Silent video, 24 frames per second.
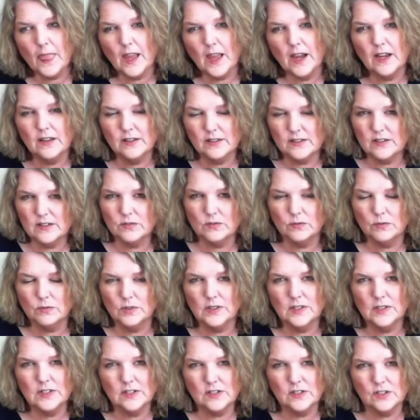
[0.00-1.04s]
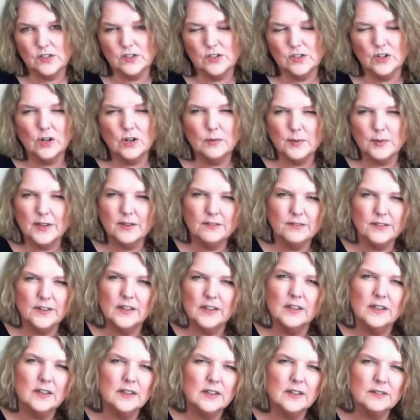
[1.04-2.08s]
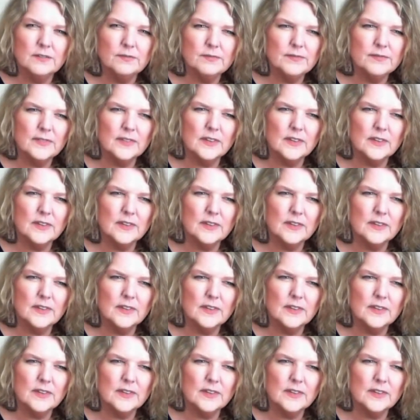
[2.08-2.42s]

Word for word: It's really a disturbing feeling.